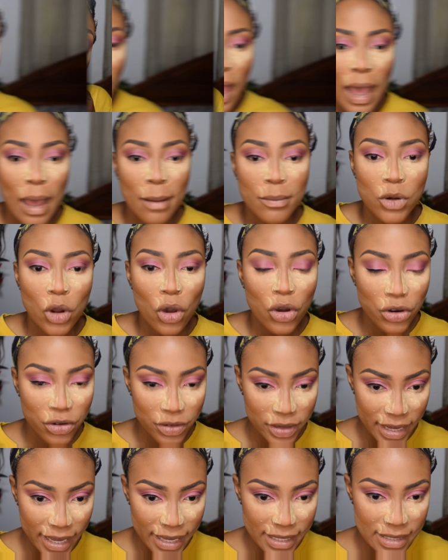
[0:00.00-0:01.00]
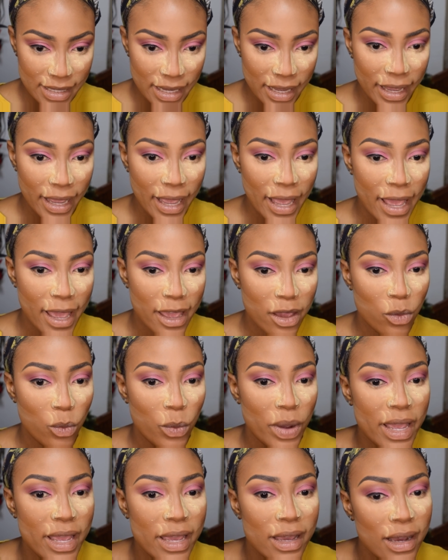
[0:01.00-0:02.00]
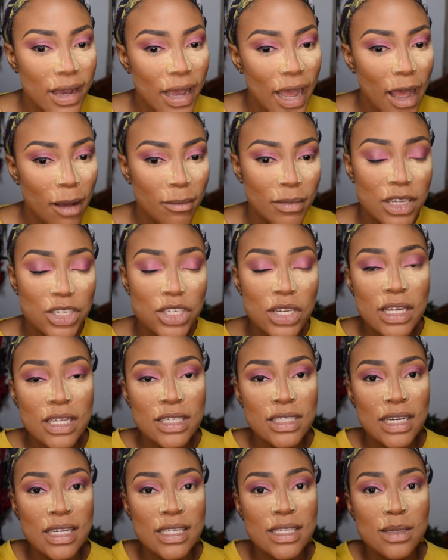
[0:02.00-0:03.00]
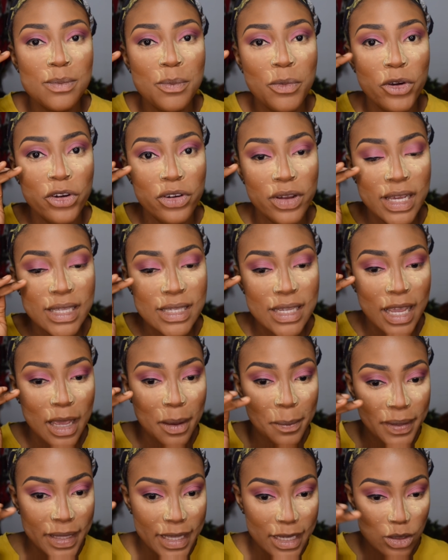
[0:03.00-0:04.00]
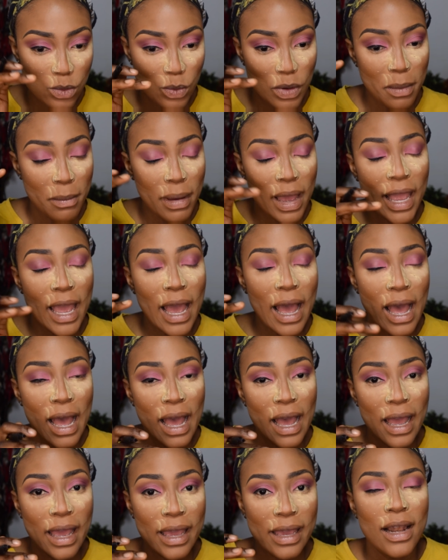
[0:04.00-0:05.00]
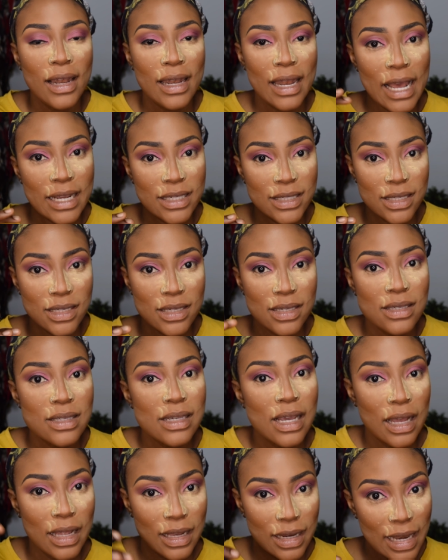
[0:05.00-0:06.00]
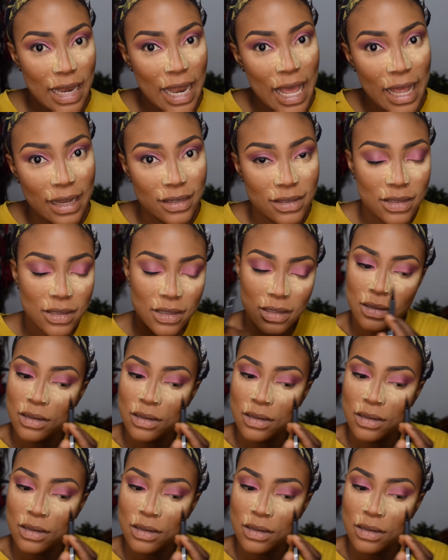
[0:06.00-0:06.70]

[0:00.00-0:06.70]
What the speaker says: I'm not creating a wing, I'm literally just creating a place where my eyelashes can land.